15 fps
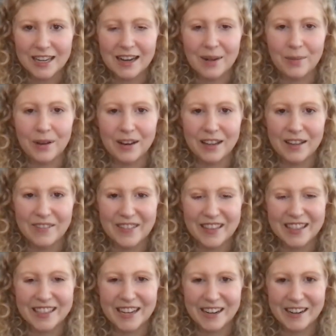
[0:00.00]
And I'm working with
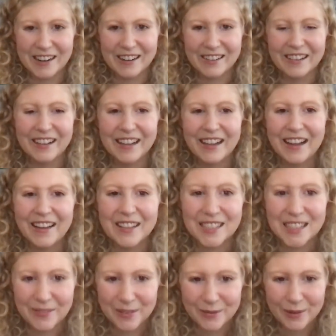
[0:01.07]
the tarot, the
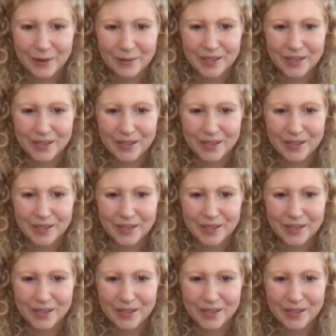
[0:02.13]
Sevenfold